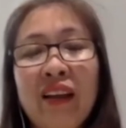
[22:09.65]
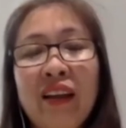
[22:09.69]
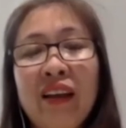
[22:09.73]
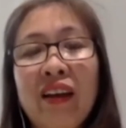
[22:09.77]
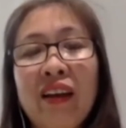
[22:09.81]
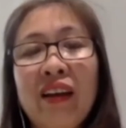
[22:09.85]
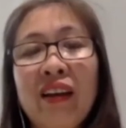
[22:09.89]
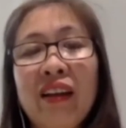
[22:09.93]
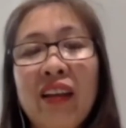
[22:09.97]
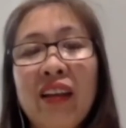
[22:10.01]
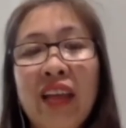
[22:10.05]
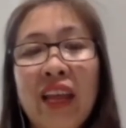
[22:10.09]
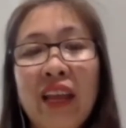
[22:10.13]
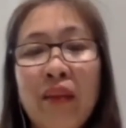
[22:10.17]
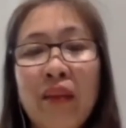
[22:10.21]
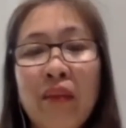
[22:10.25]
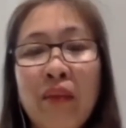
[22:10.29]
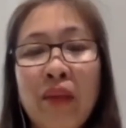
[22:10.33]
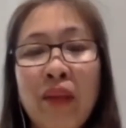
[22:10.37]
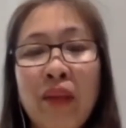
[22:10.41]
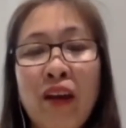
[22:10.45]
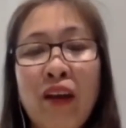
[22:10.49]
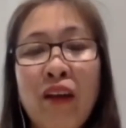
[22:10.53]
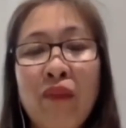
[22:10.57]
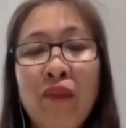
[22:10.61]
an
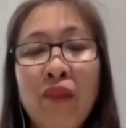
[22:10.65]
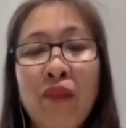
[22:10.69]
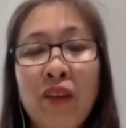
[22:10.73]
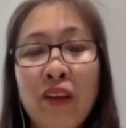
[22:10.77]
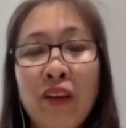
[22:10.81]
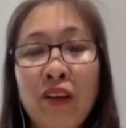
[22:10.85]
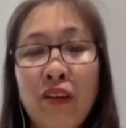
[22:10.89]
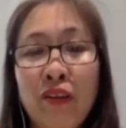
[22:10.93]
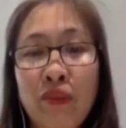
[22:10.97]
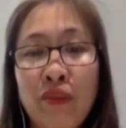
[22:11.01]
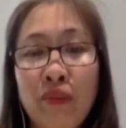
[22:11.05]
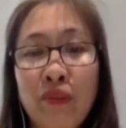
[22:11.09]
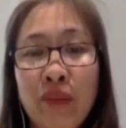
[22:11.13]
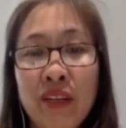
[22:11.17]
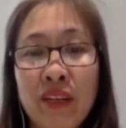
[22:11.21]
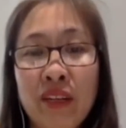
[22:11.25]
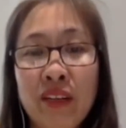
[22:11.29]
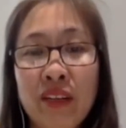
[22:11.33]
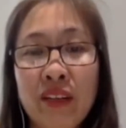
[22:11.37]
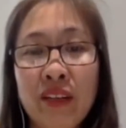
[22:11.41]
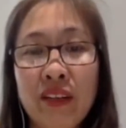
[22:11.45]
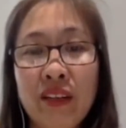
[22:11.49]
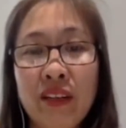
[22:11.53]
enemy of the government.